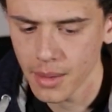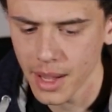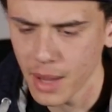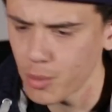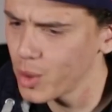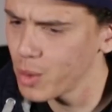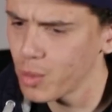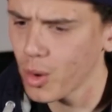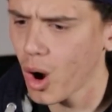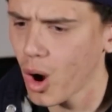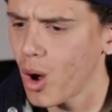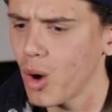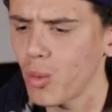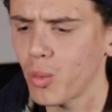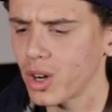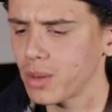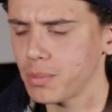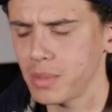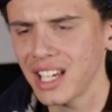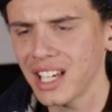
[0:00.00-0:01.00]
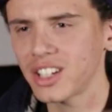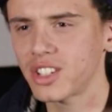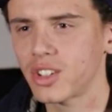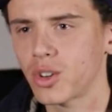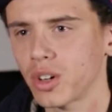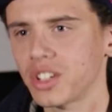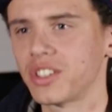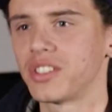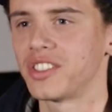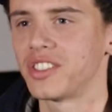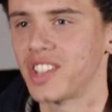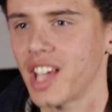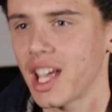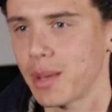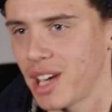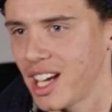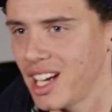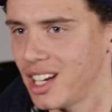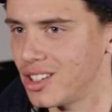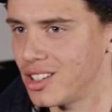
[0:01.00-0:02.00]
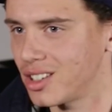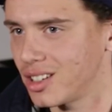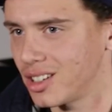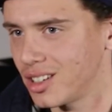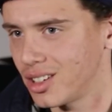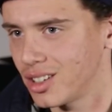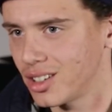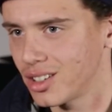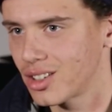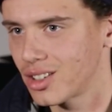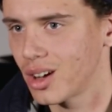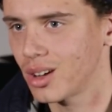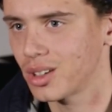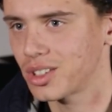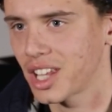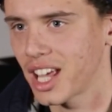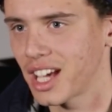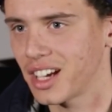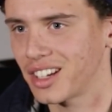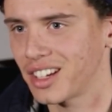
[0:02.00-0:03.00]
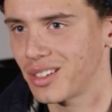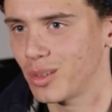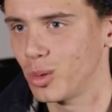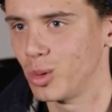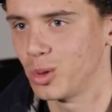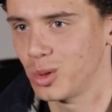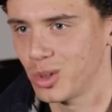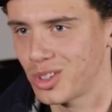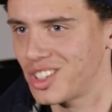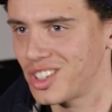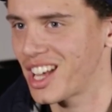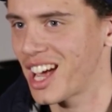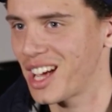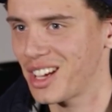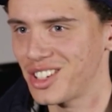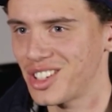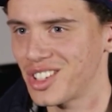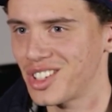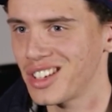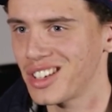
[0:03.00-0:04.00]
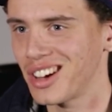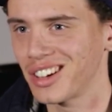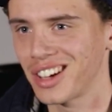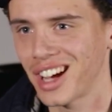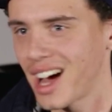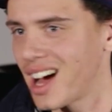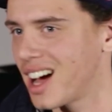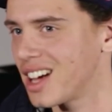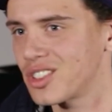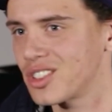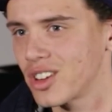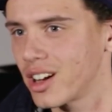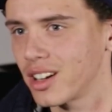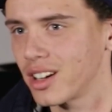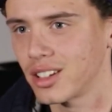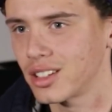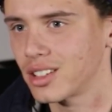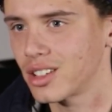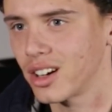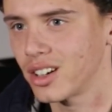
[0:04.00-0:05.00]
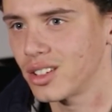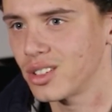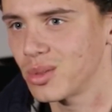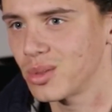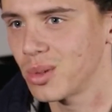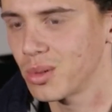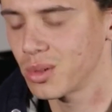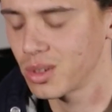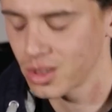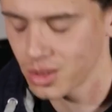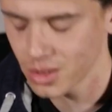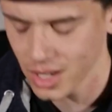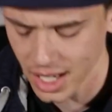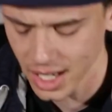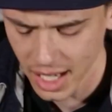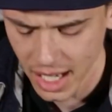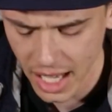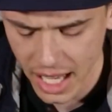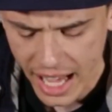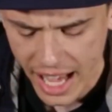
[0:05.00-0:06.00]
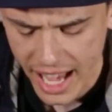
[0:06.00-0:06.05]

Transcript: Logic then once again says it's all about the love with Kanye. He just felt like he needed to speak up for what he believes